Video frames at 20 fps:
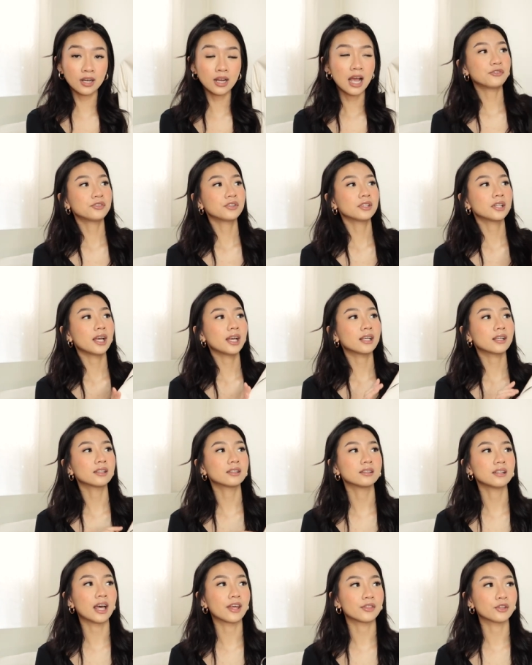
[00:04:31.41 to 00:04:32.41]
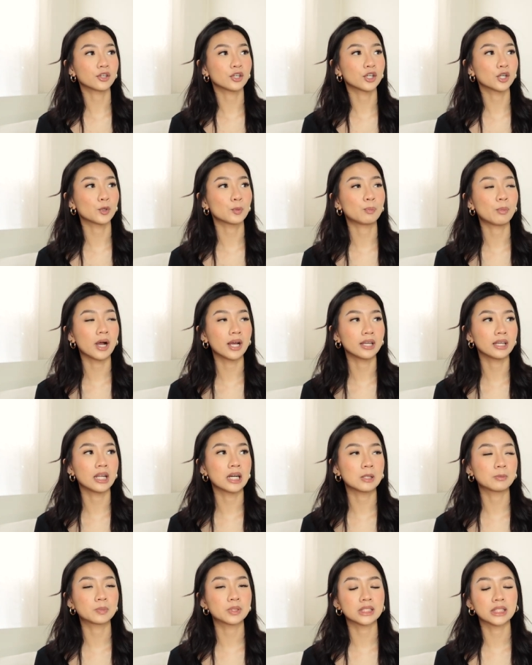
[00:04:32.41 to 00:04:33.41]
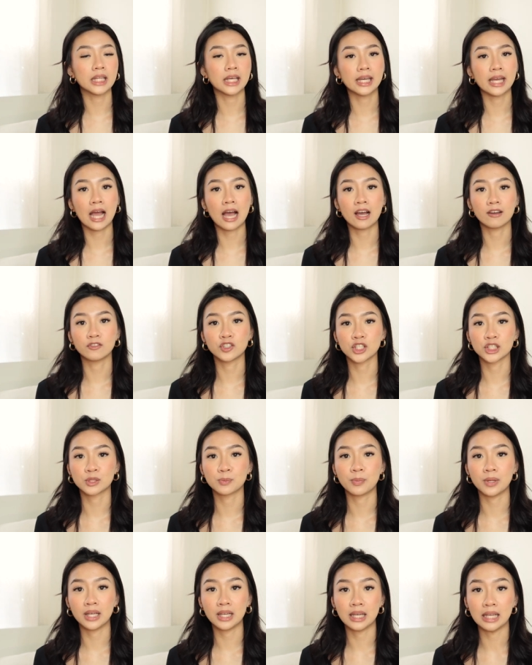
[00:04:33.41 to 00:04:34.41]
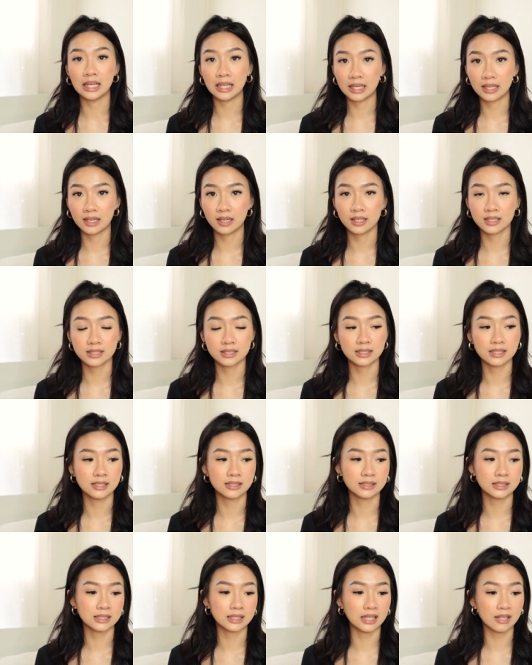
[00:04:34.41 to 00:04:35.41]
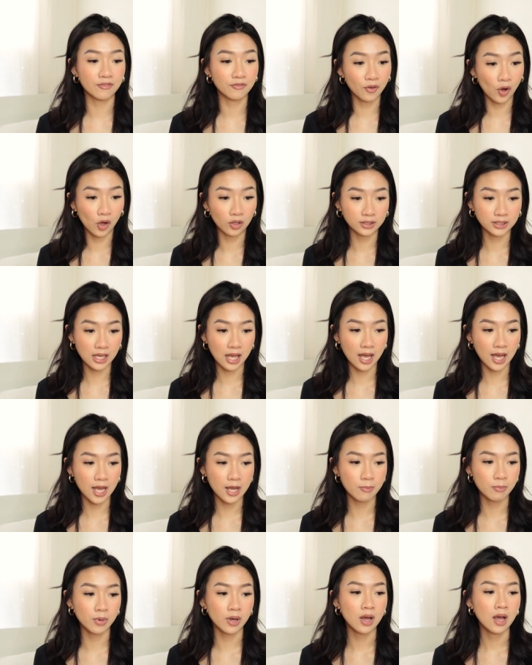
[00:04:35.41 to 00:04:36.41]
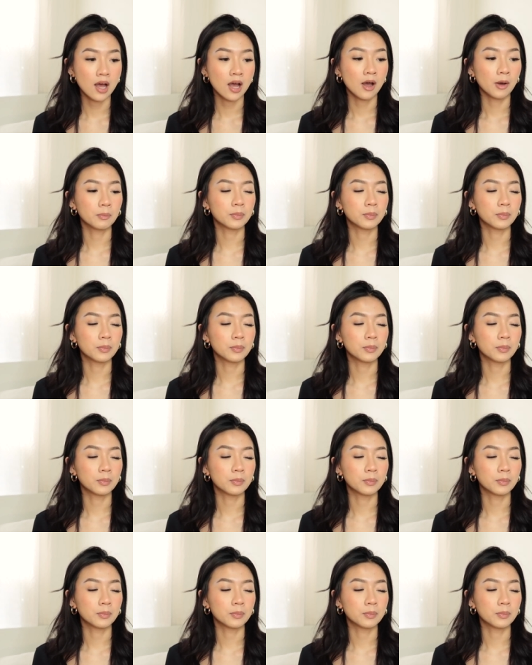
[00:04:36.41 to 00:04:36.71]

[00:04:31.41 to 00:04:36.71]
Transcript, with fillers: I feel like leather button-ups, they have just been in since the fall time,